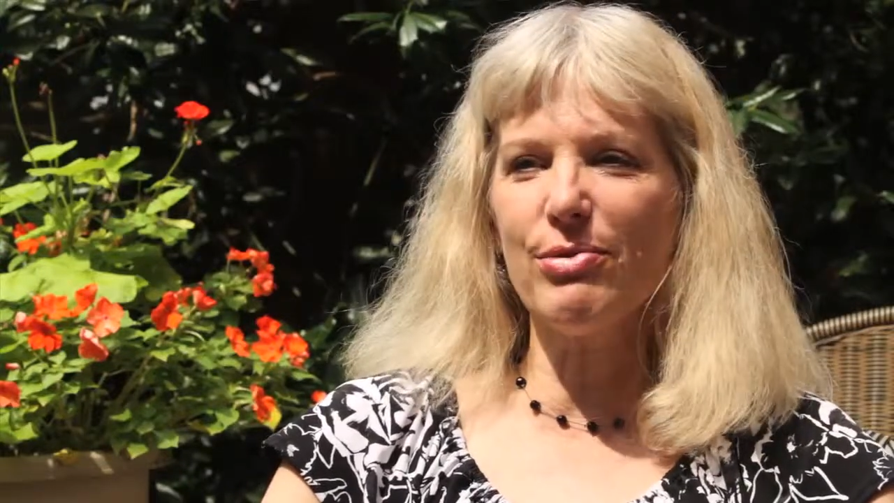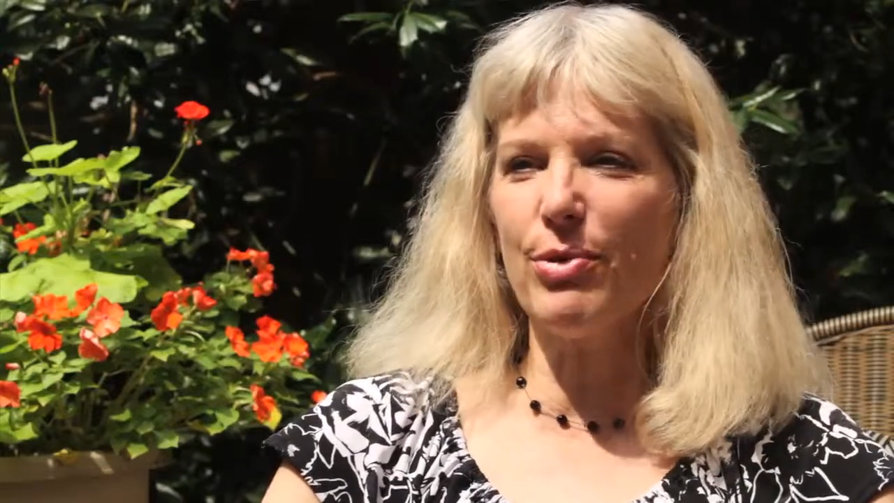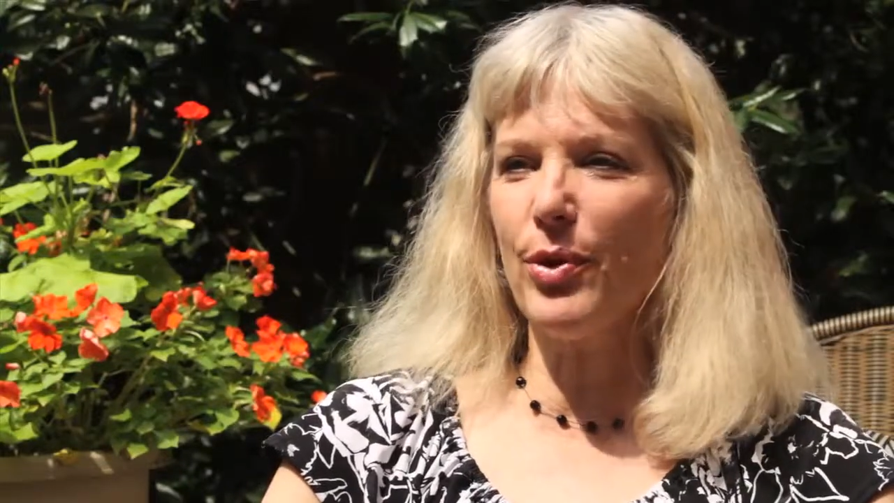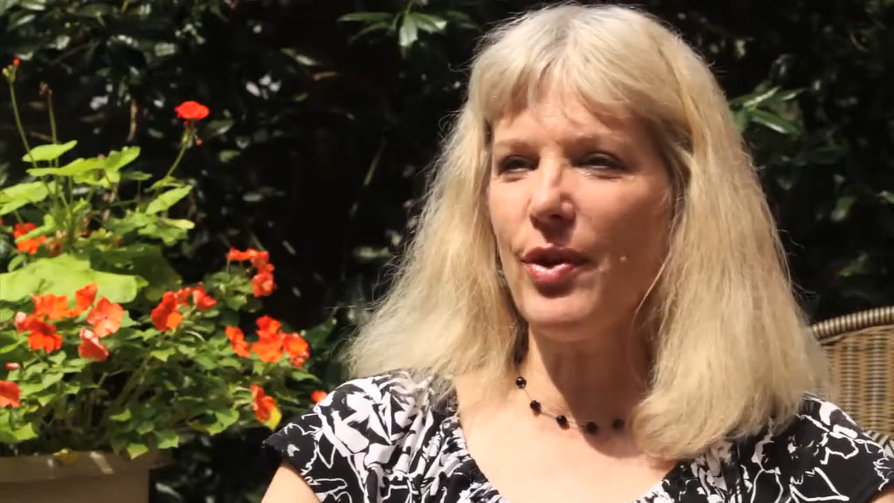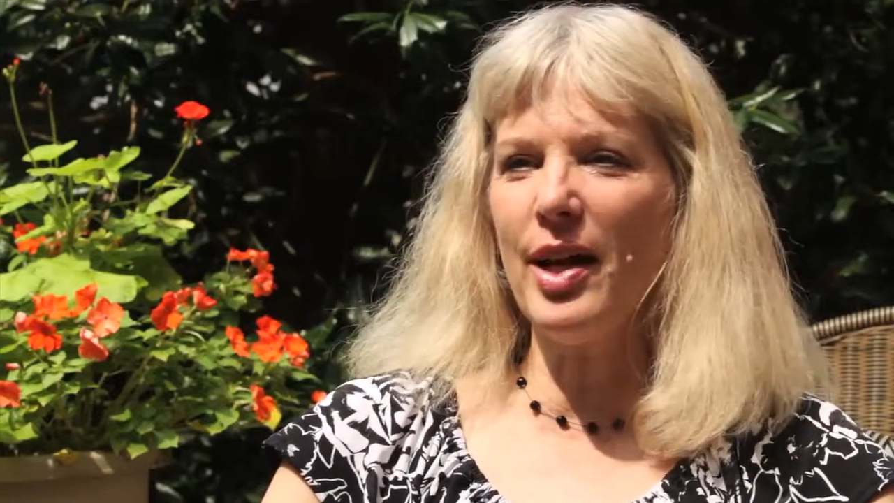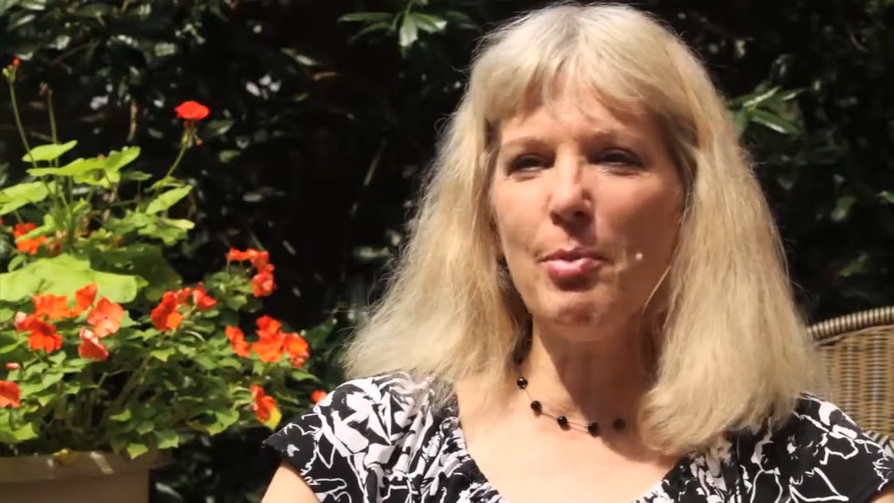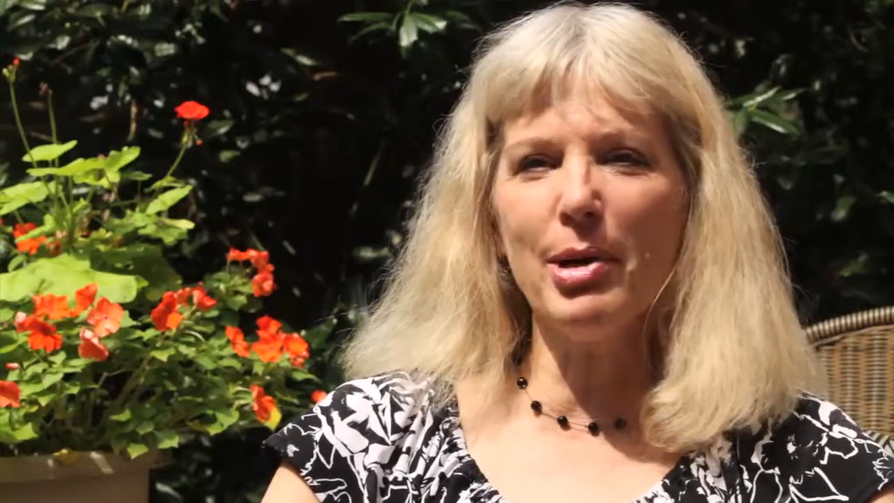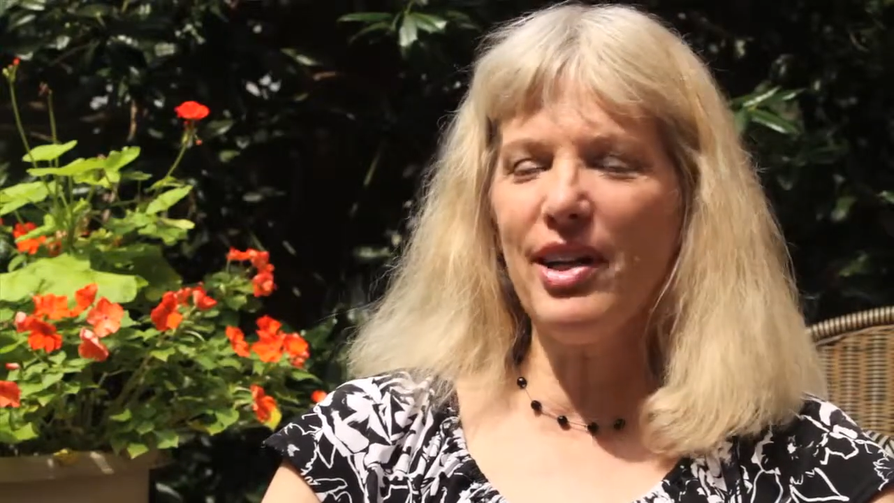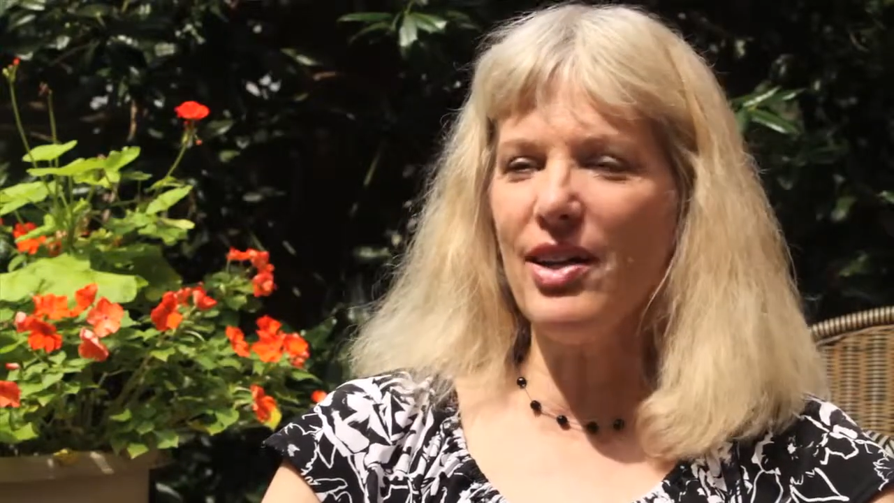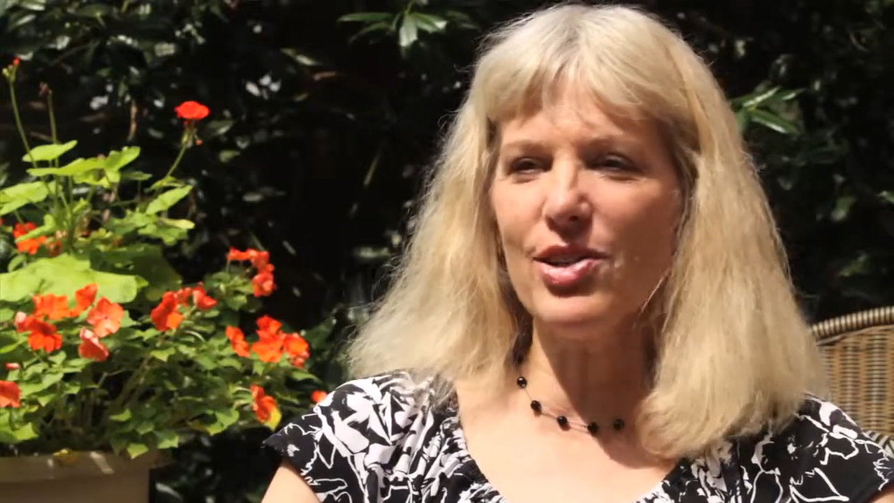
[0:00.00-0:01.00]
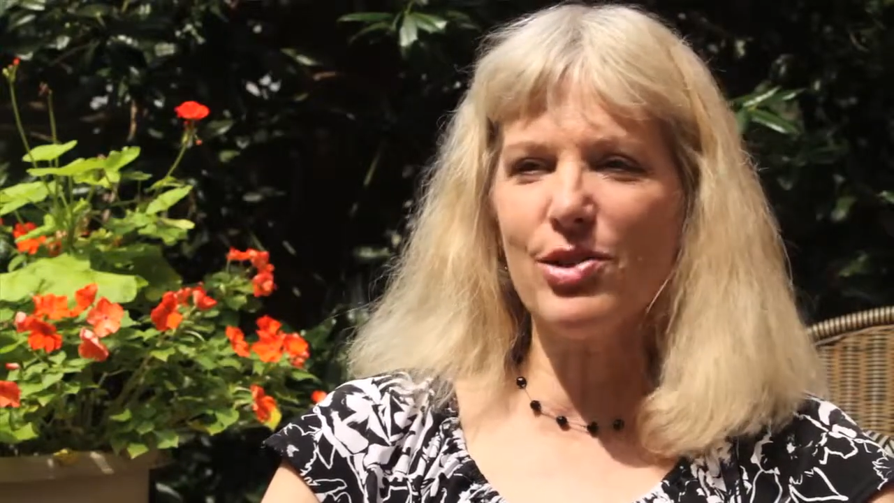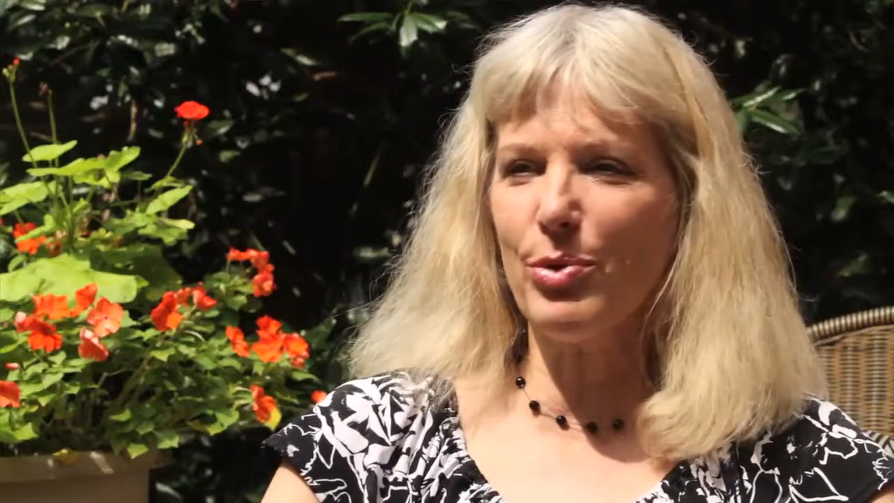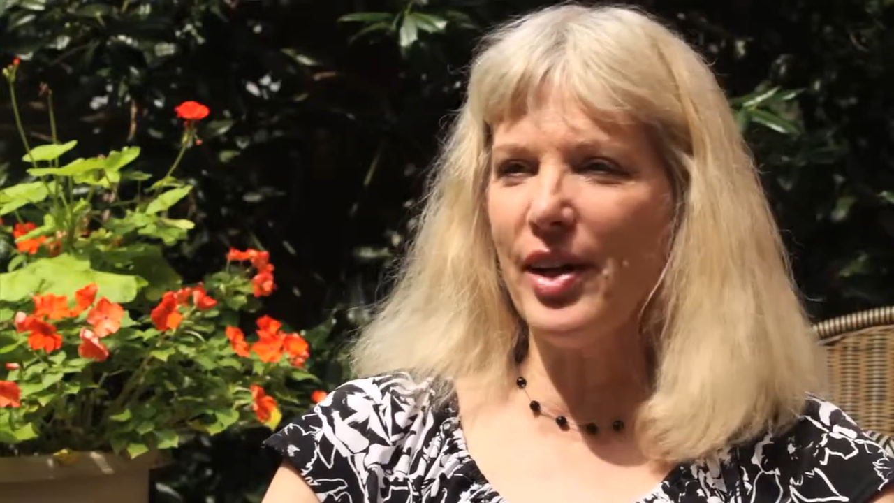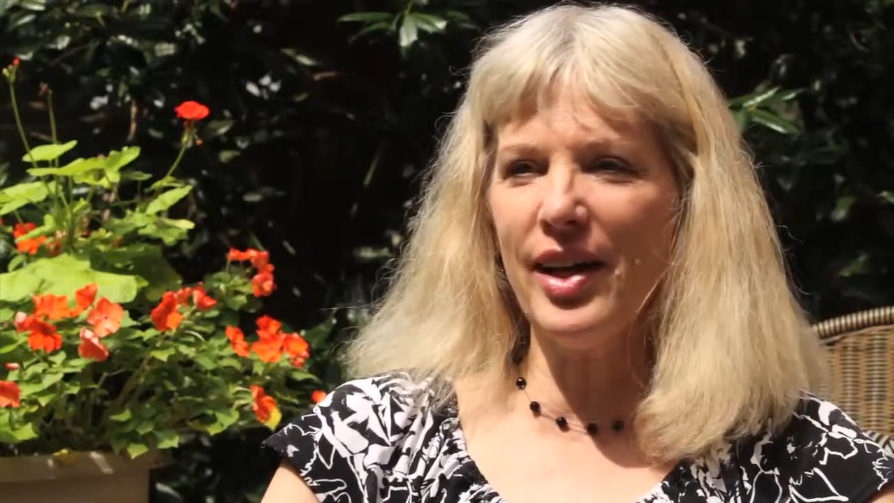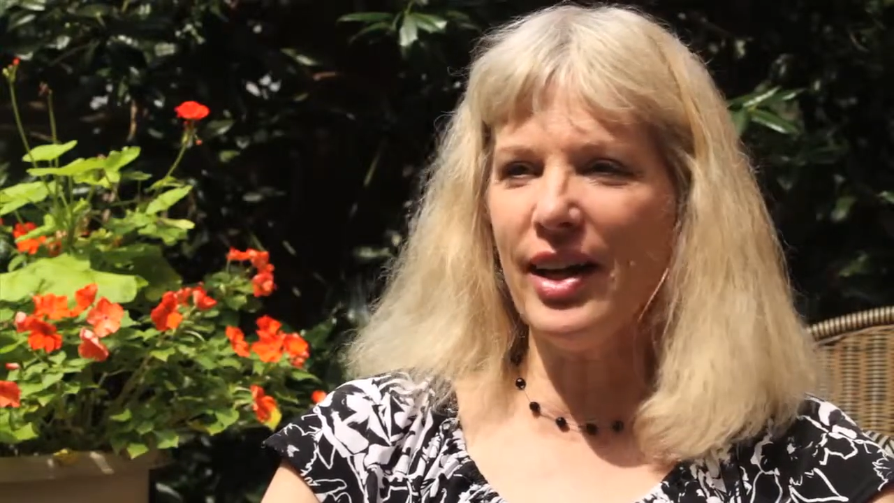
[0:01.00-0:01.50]
for anybody else
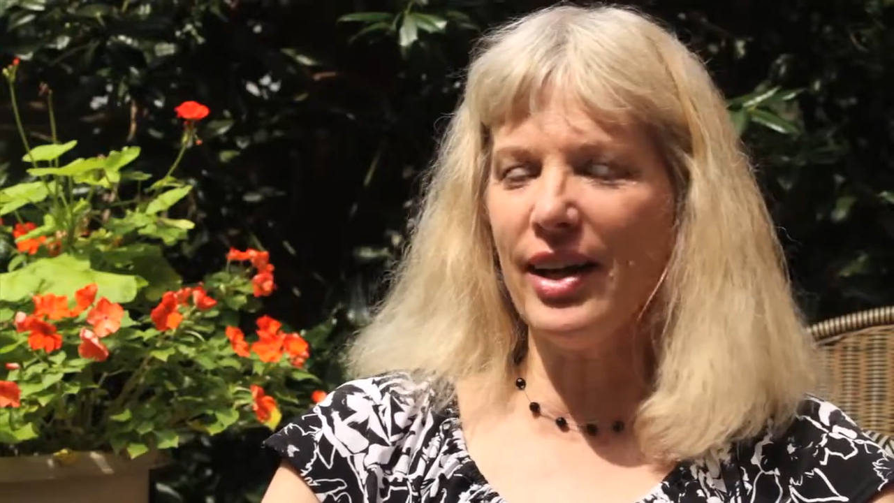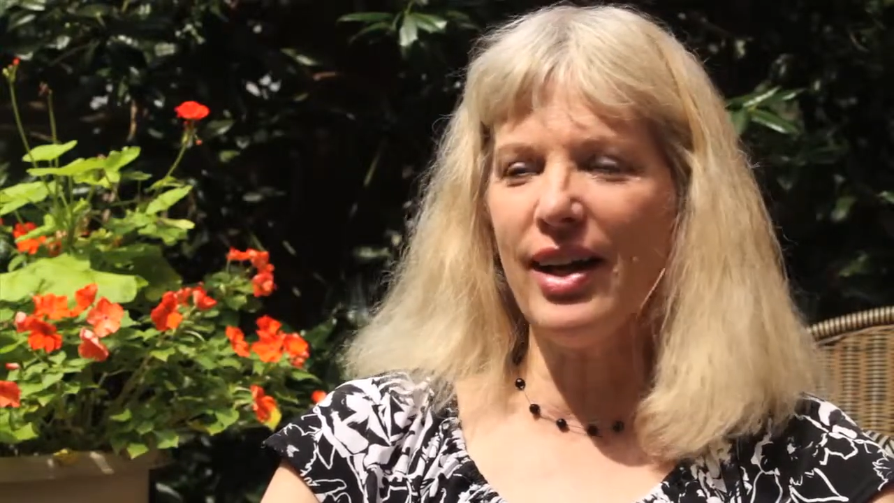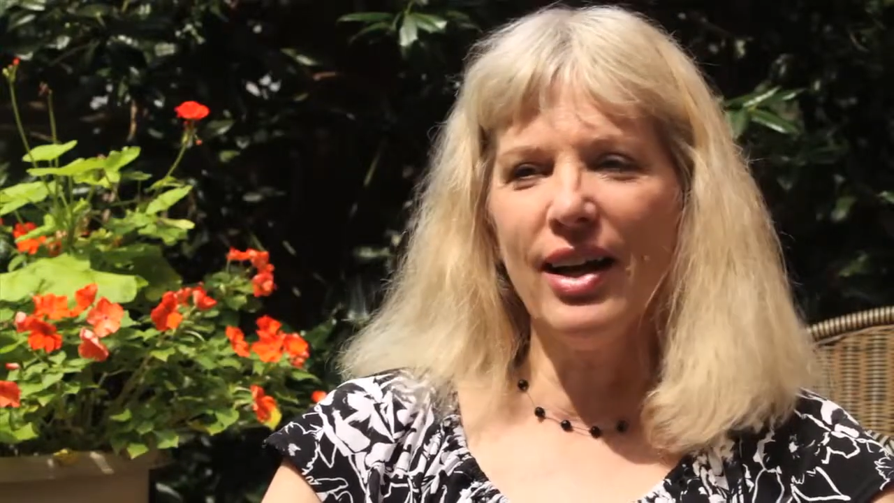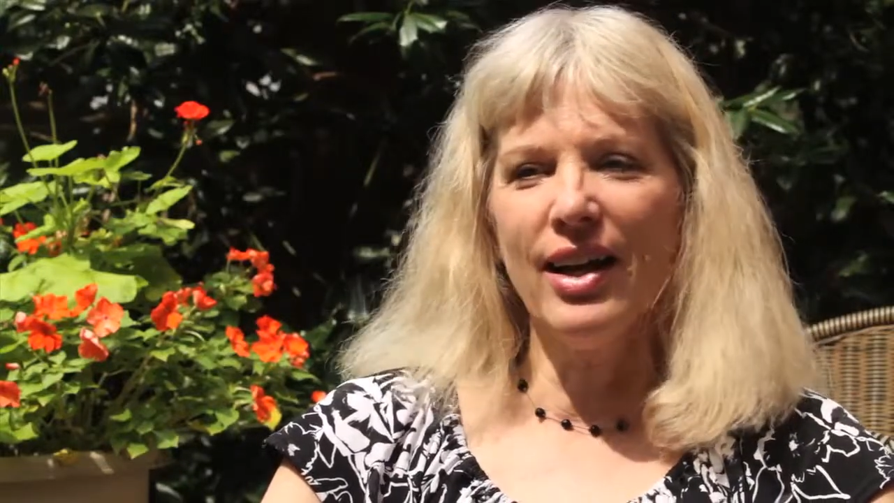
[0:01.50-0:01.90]
reading.